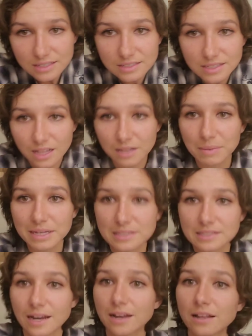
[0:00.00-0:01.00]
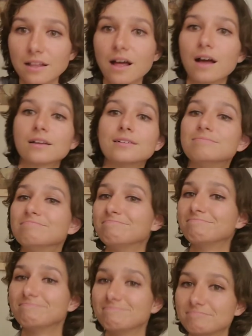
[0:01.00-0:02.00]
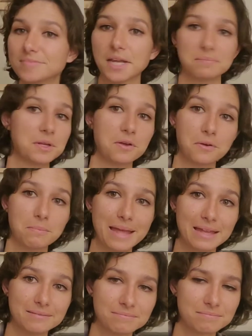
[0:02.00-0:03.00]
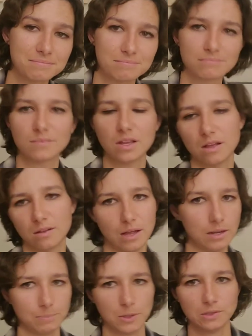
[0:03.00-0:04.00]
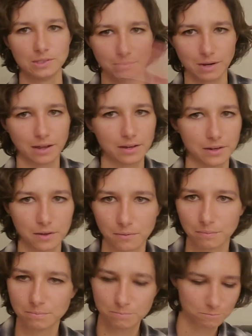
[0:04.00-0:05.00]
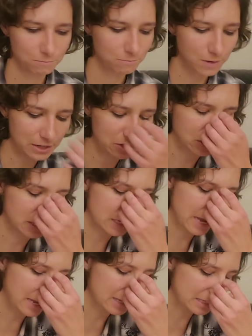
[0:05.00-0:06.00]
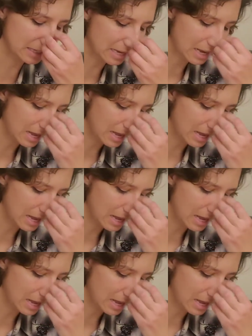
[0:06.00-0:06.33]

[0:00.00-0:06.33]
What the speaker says: telling me it's 10 o'clock, time to go to bed. Almost. I'm not gonna go right just yet.